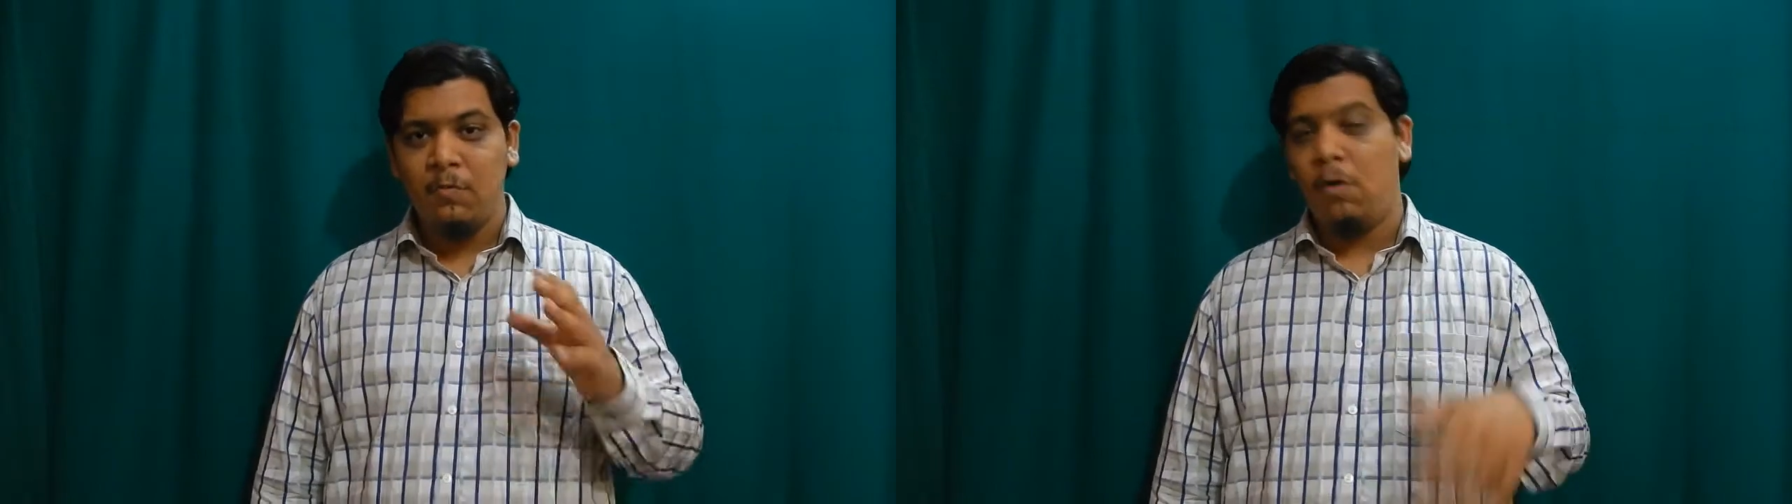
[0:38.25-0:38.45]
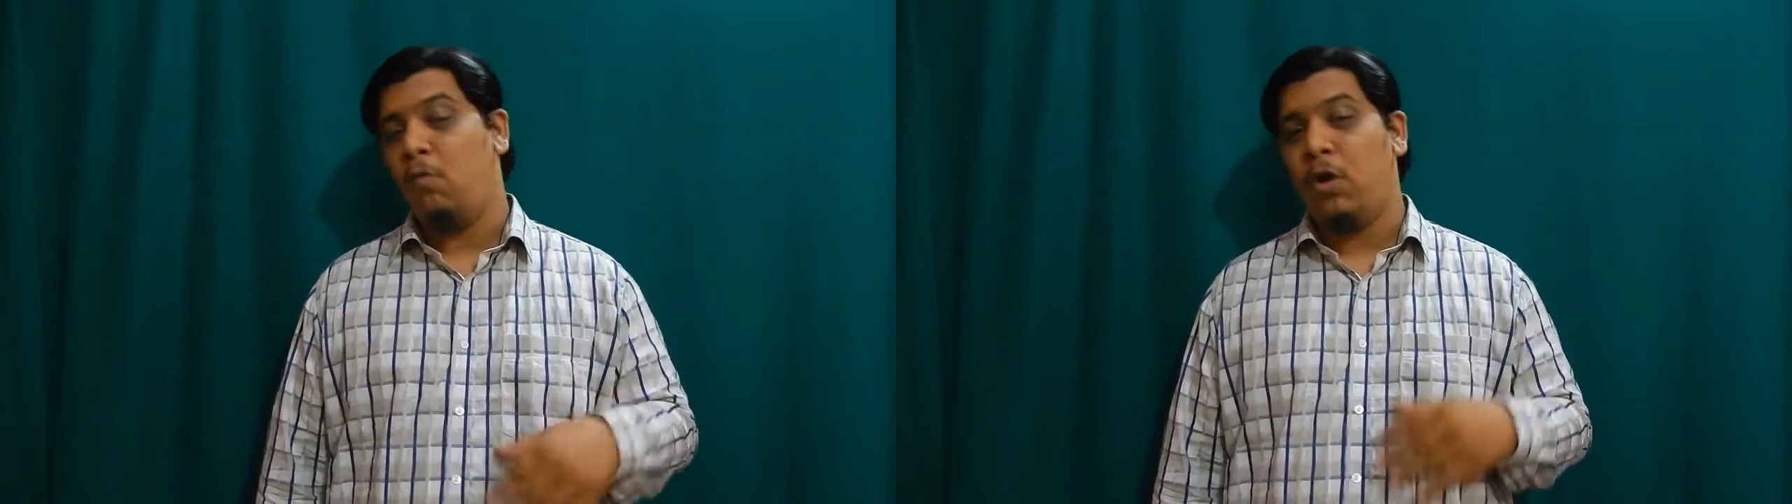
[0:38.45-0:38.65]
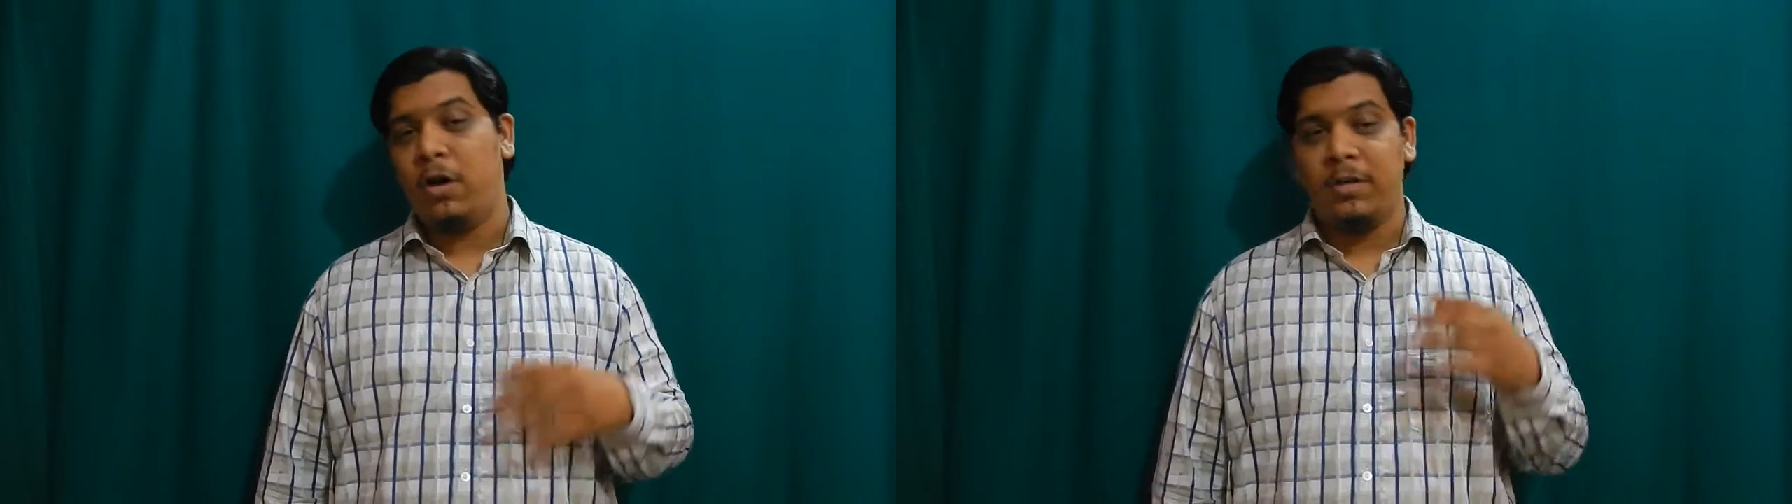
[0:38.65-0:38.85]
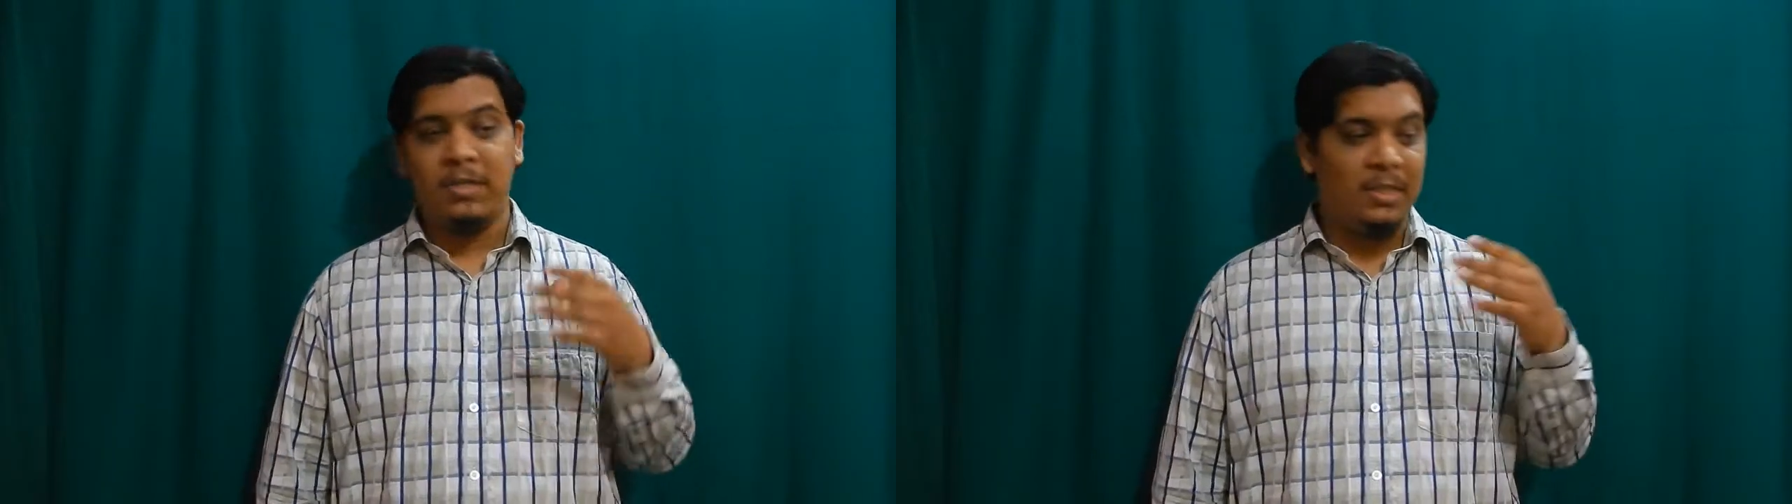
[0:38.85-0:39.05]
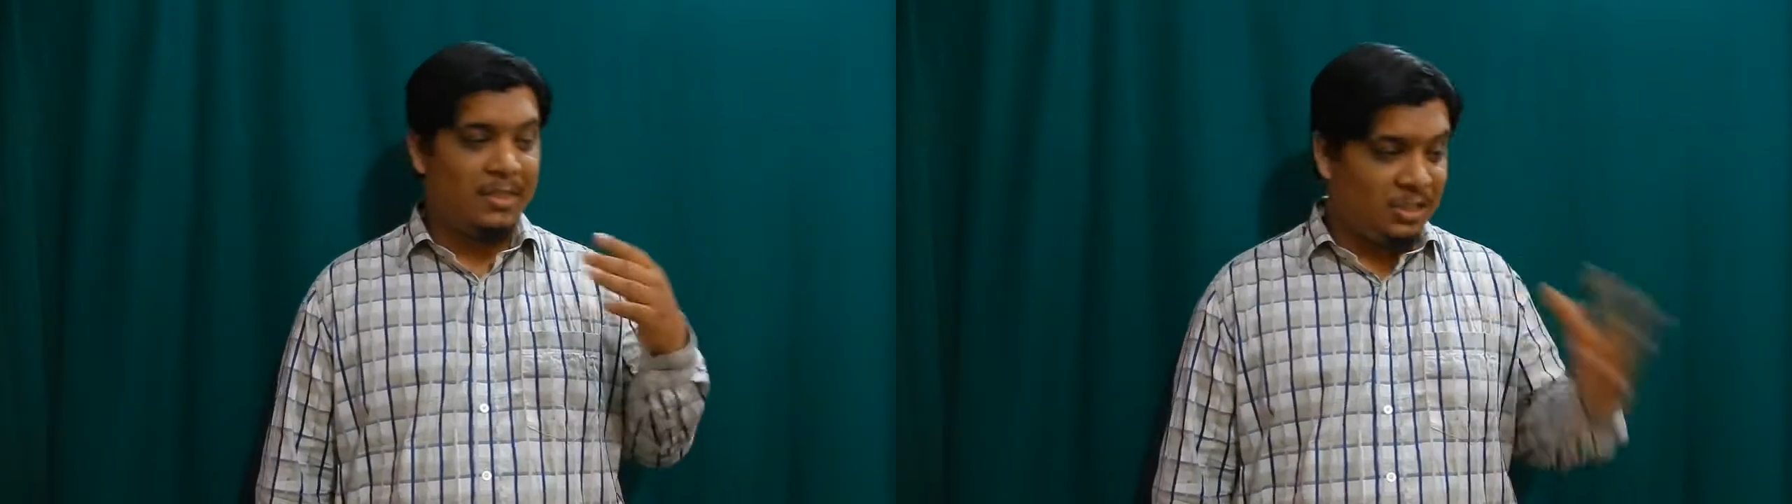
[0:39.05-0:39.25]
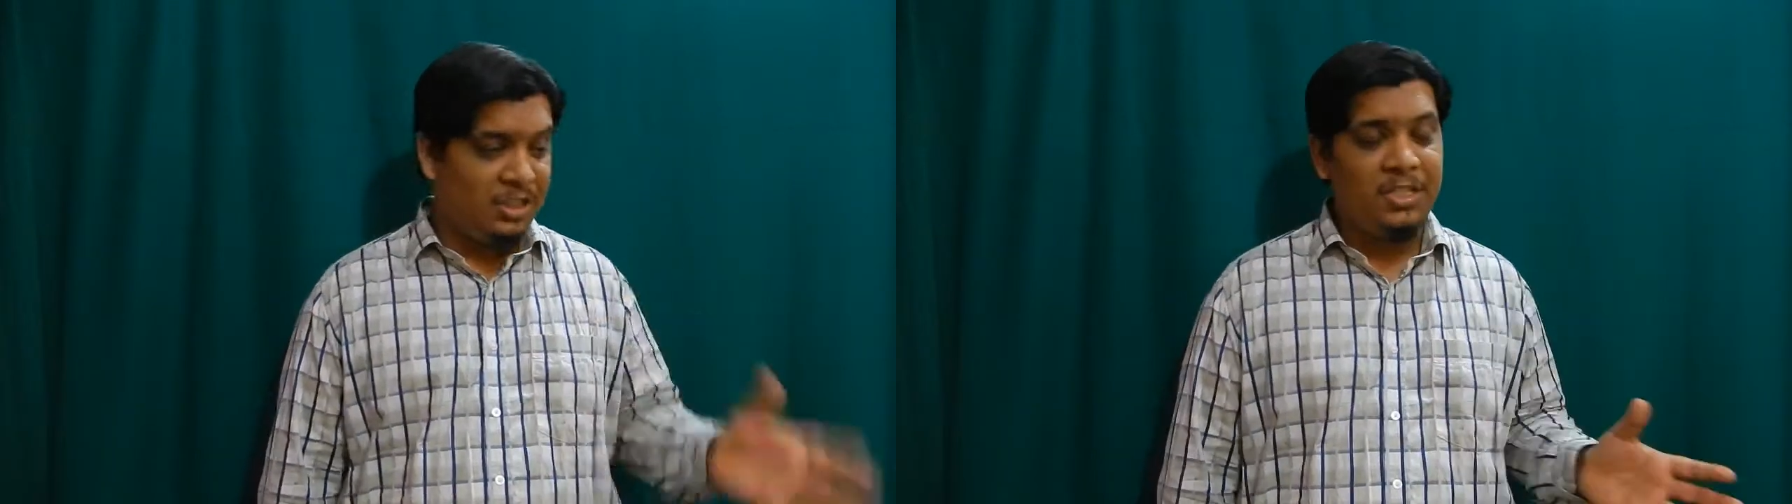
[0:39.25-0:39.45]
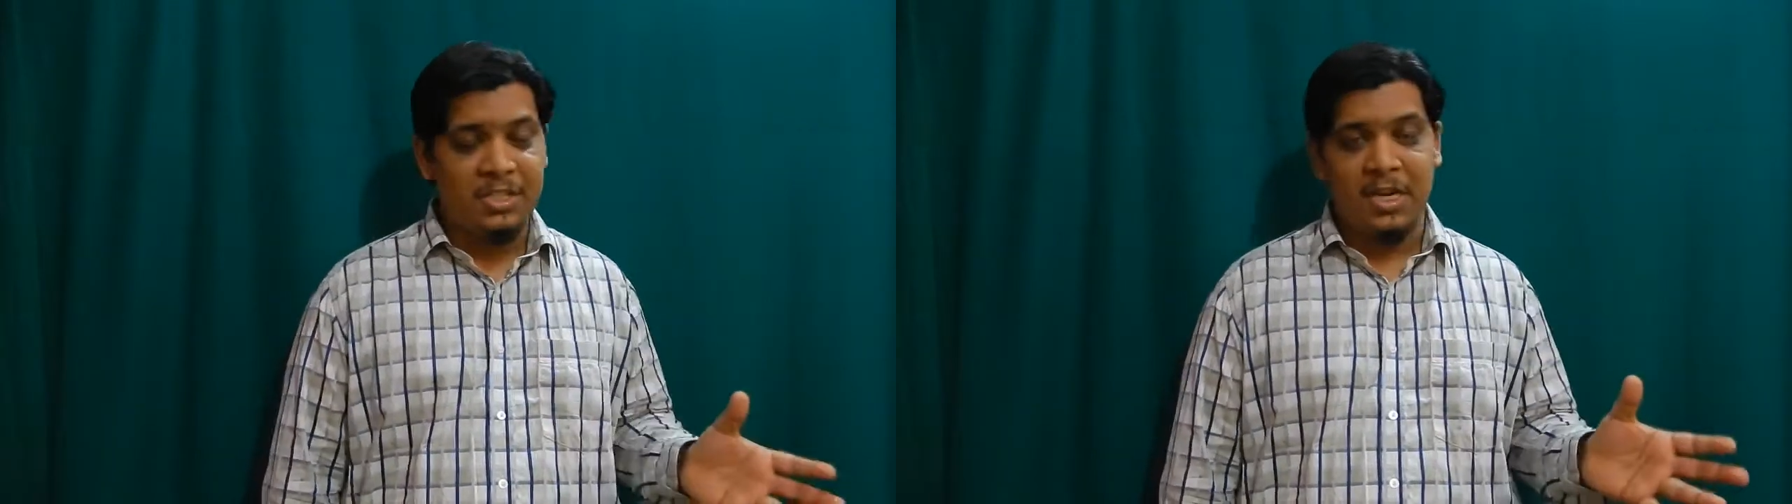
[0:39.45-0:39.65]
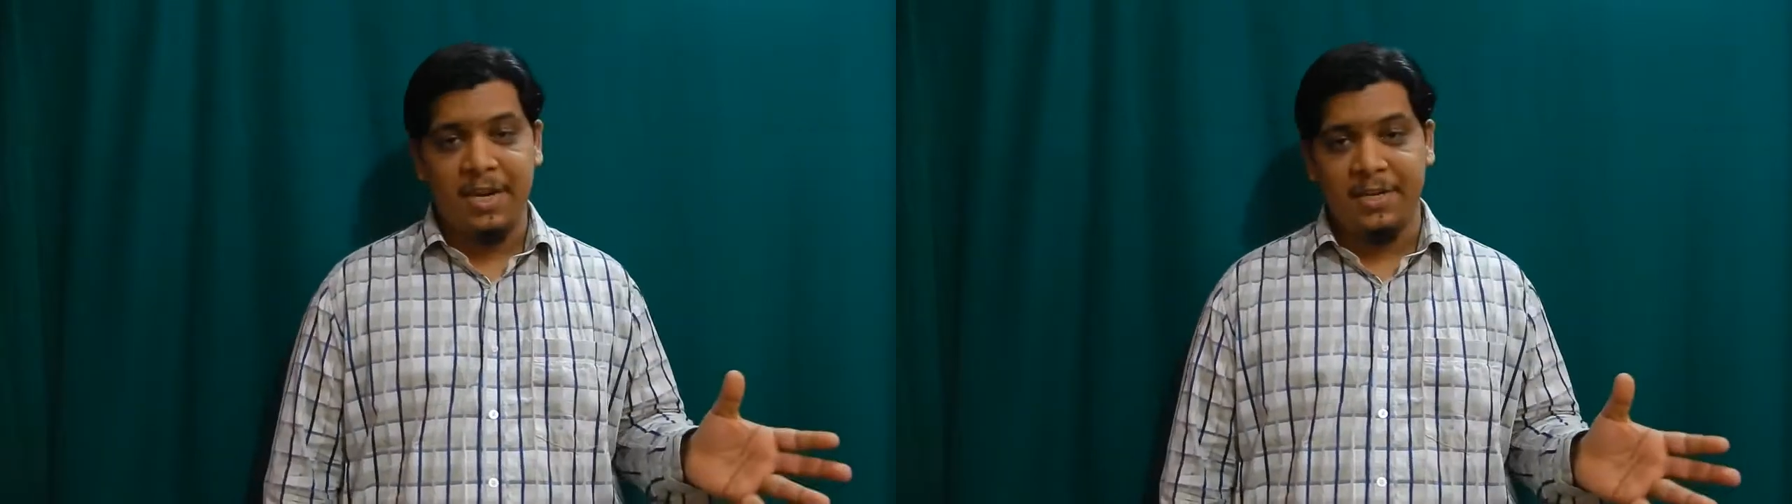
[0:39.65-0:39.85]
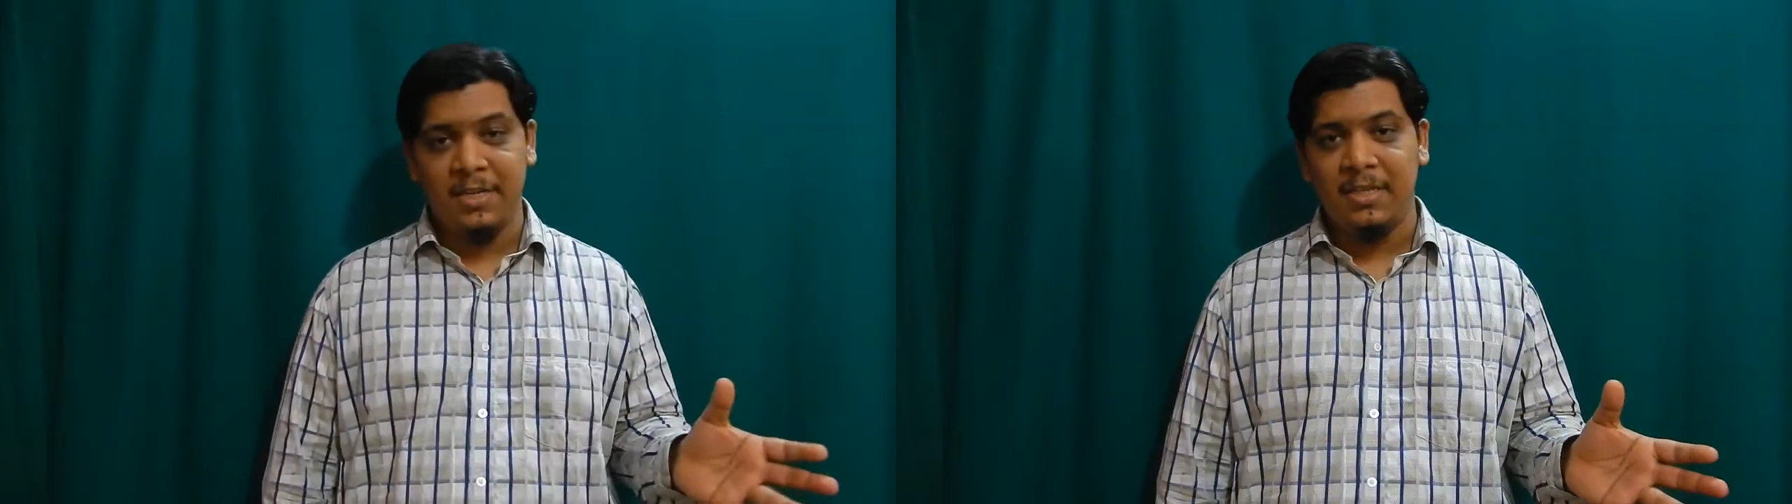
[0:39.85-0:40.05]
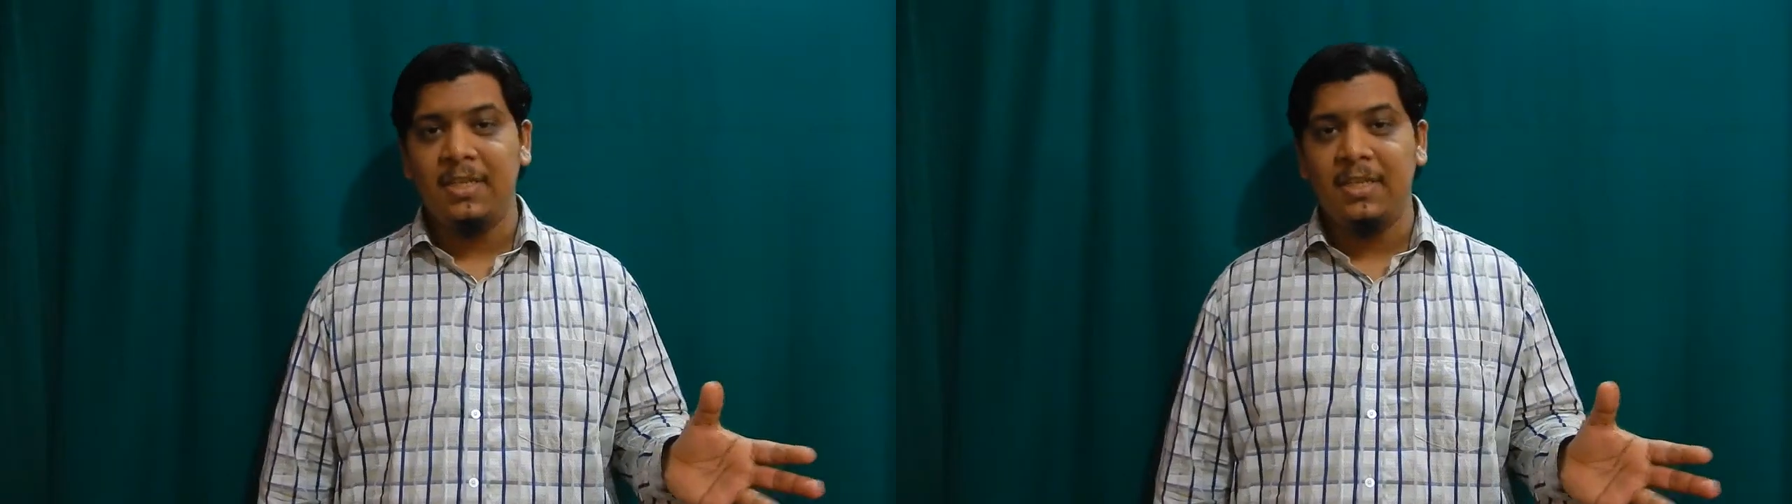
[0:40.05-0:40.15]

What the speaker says: for what she started.